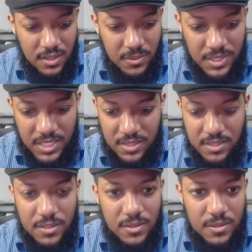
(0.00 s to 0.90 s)
all we need to
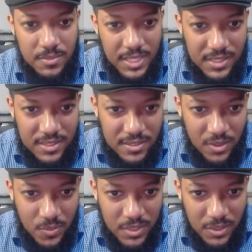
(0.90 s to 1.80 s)
do to make this
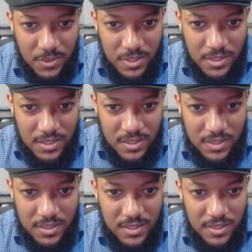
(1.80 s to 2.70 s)
opening work
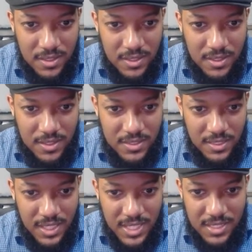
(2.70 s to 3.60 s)
is
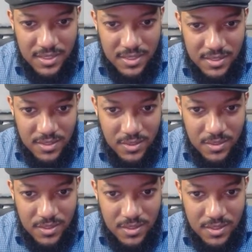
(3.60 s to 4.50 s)
align it to this door.